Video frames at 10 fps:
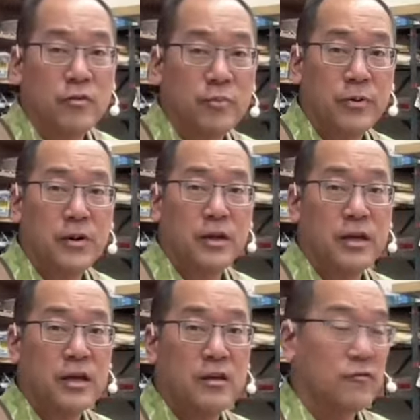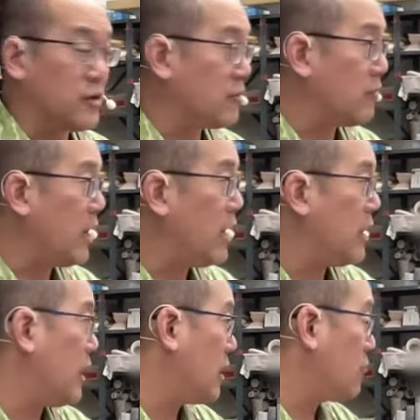pretty even, right?
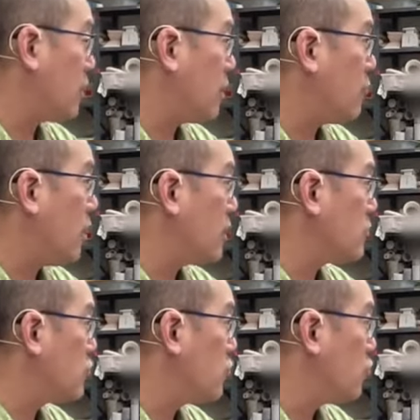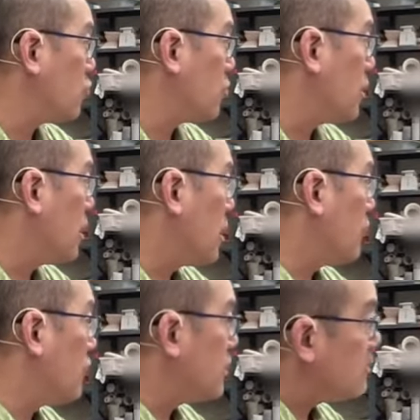And that's what I want too.
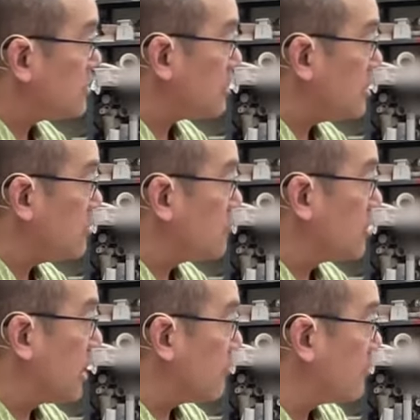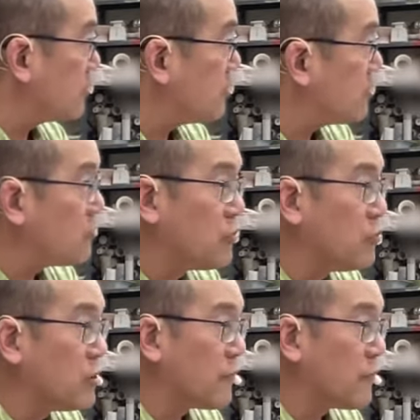If it isn't even, I would do the